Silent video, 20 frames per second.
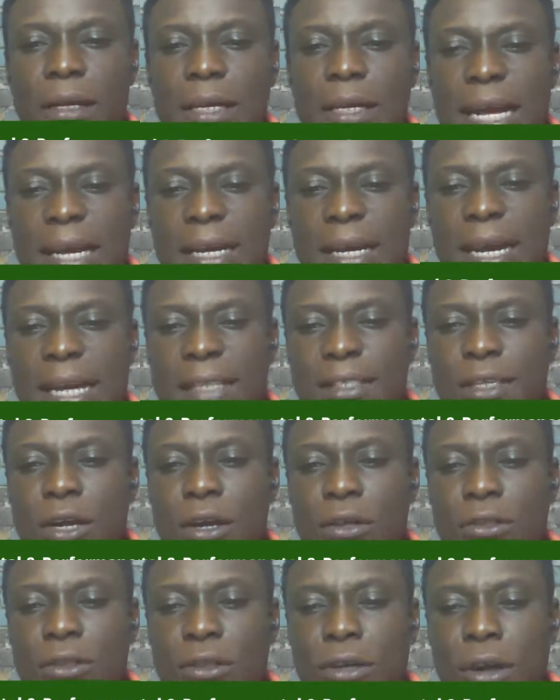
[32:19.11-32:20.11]
Then let's
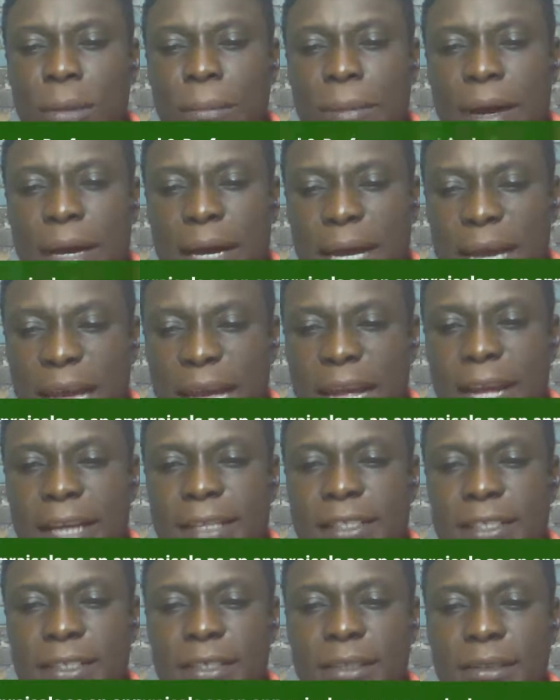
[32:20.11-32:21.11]
go to number
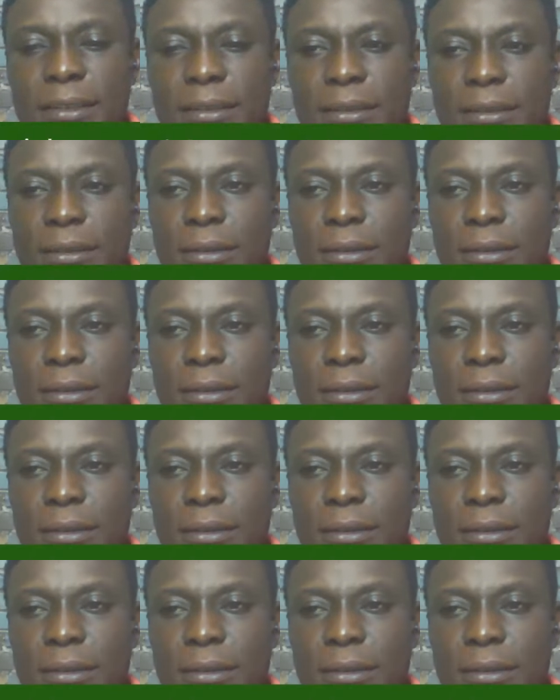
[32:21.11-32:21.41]
8.